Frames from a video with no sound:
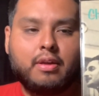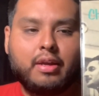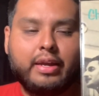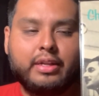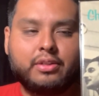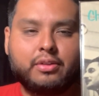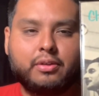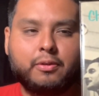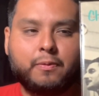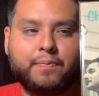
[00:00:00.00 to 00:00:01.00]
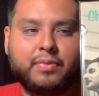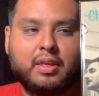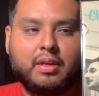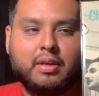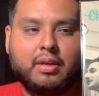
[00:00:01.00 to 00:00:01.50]
and so
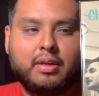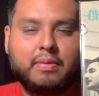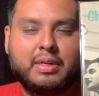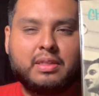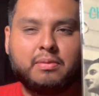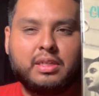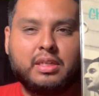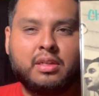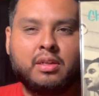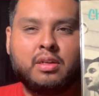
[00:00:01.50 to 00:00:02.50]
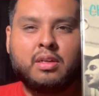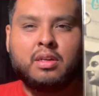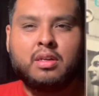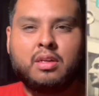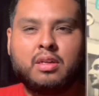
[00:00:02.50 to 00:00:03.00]
it makes me
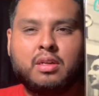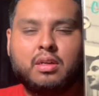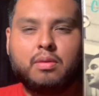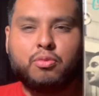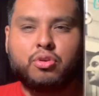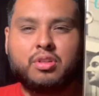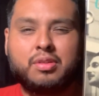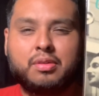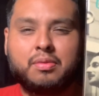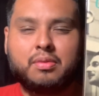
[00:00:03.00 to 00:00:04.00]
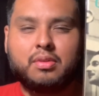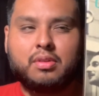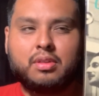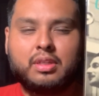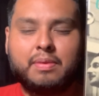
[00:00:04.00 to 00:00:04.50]
more
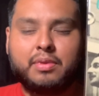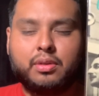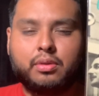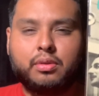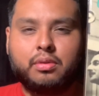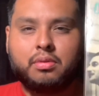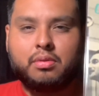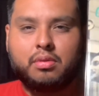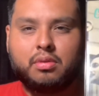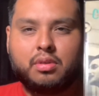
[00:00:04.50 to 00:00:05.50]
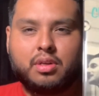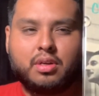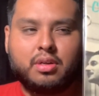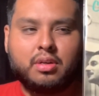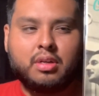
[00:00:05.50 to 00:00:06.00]
skeptical
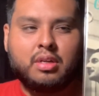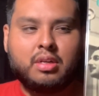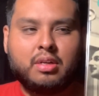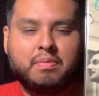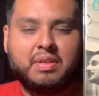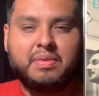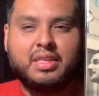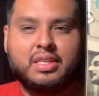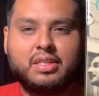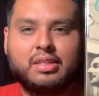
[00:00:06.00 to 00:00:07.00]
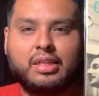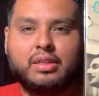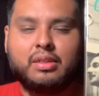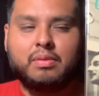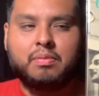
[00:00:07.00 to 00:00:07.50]
on maybe this is like
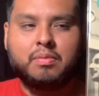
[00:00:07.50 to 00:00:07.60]
a